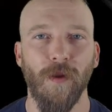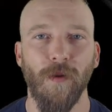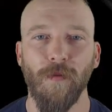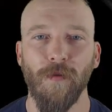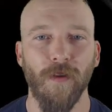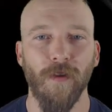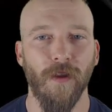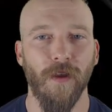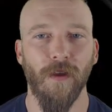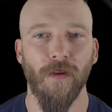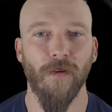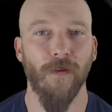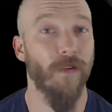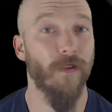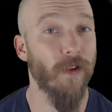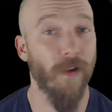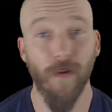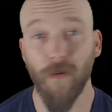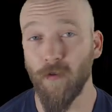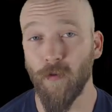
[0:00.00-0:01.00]
people that enter,
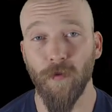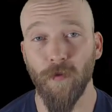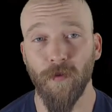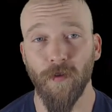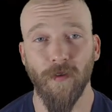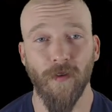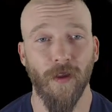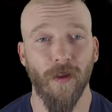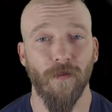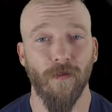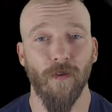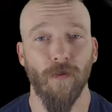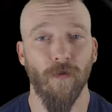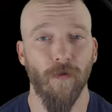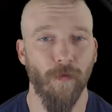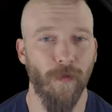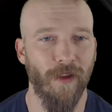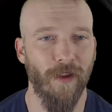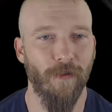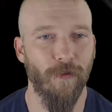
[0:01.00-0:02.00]
and then it swims its ass
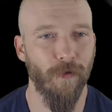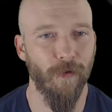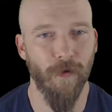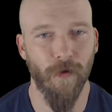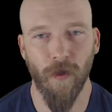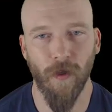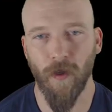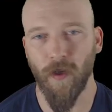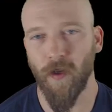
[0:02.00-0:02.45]
over and bites you.